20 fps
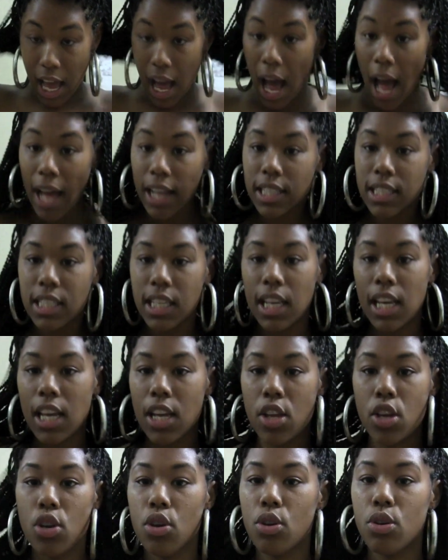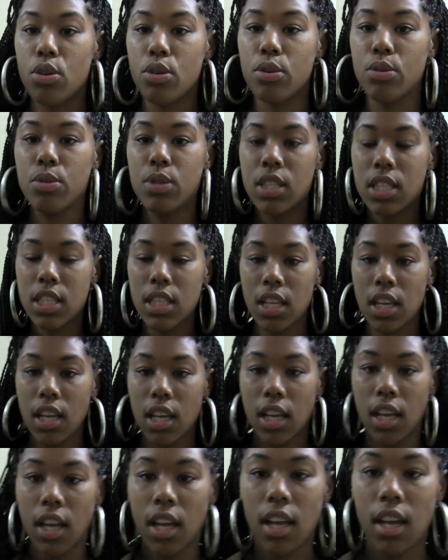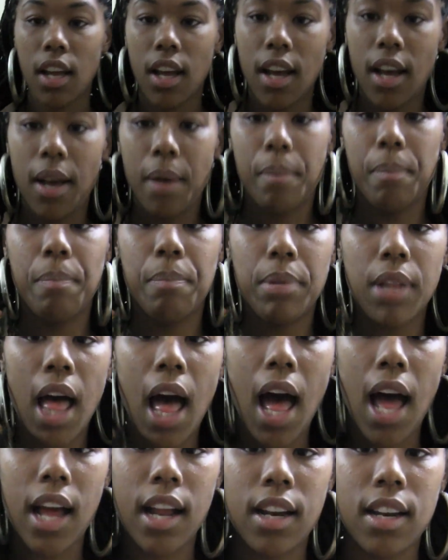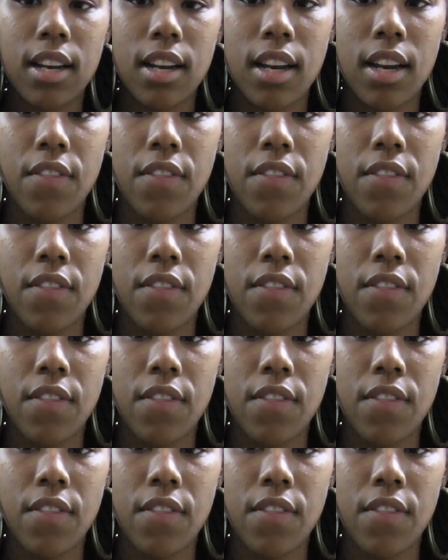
I did use blonde.